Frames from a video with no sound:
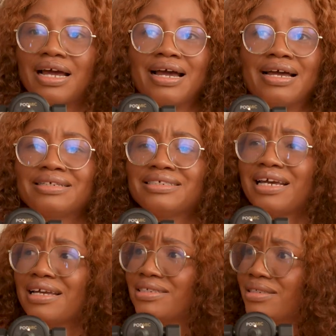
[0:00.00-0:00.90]

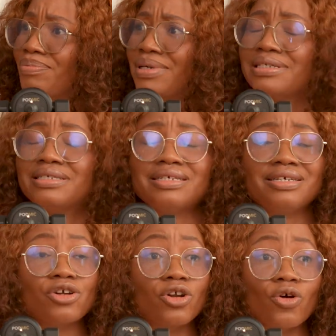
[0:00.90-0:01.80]

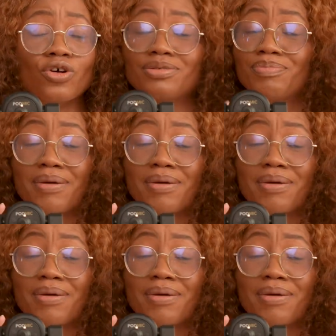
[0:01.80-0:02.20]
ChatGPT, Claude,